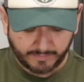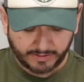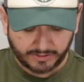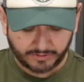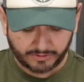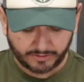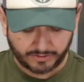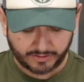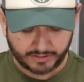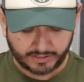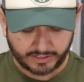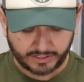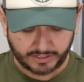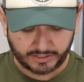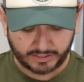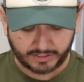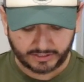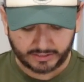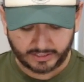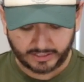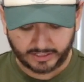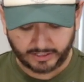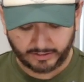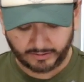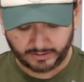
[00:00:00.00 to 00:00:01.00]
my certain
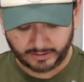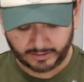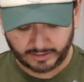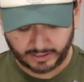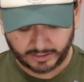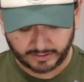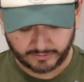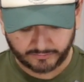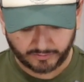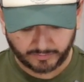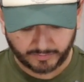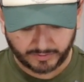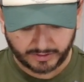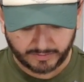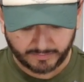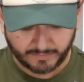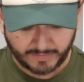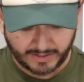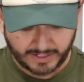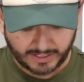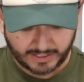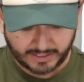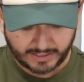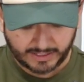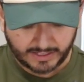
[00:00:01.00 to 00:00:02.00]
dishes that Eric likes for me to
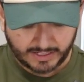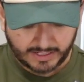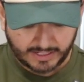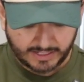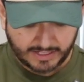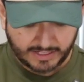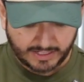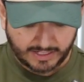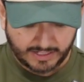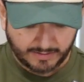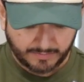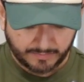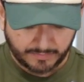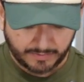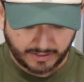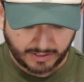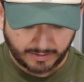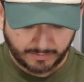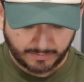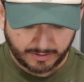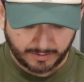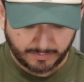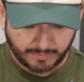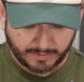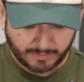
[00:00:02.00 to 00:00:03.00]
make, but I
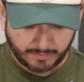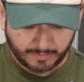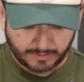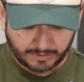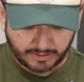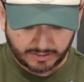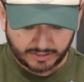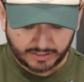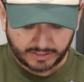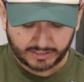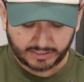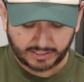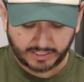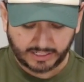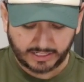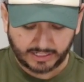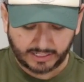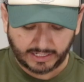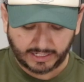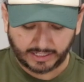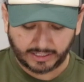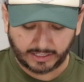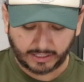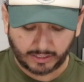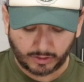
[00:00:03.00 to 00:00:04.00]
want to be able to just kind of
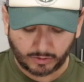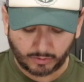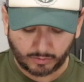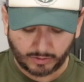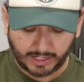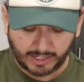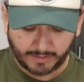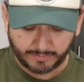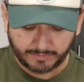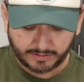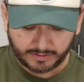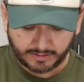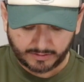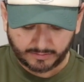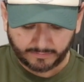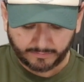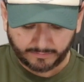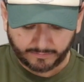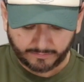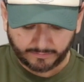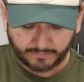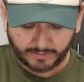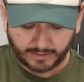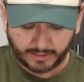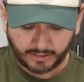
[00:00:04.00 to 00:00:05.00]
like grab
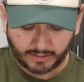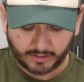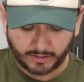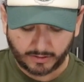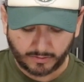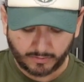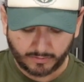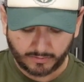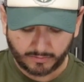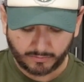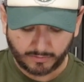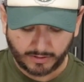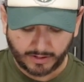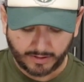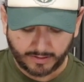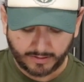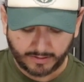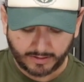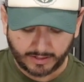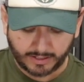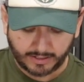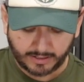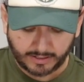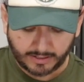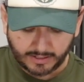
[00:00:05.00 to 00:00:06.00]
stuff and go rather
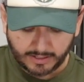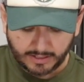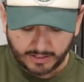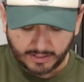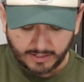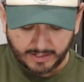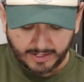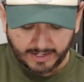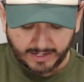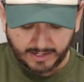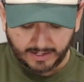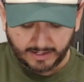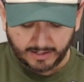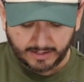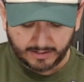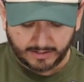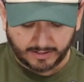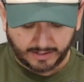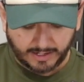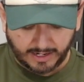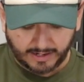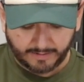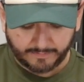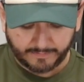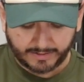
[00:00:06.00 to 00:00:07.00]
than
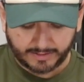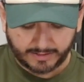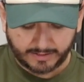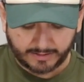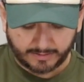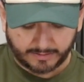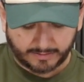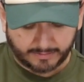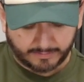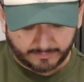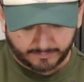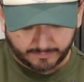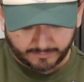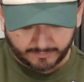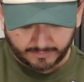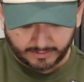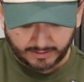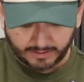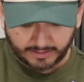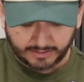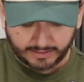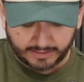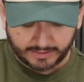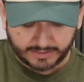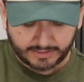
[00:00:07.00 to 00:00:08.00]
having a
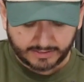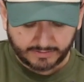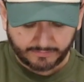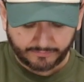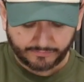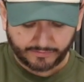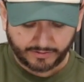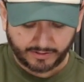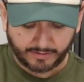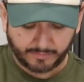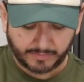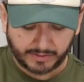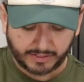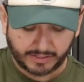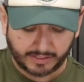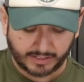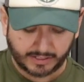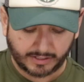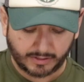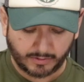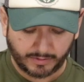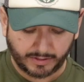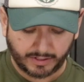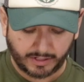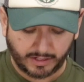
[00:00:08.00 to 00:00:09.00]
a list in front of me
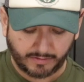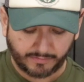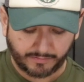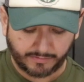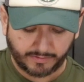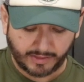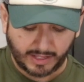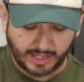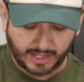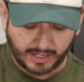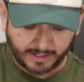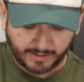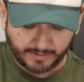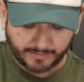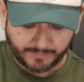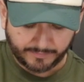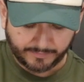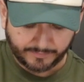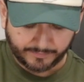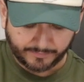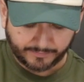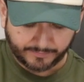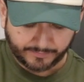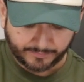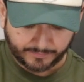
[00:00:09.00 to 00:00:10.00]
and going off that,
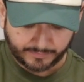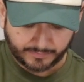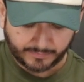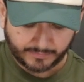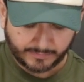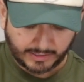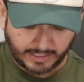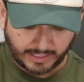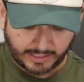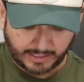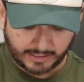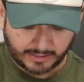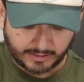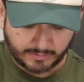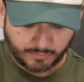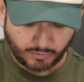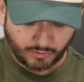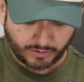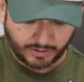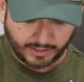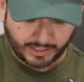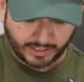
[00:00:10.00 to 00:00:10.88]
I guess more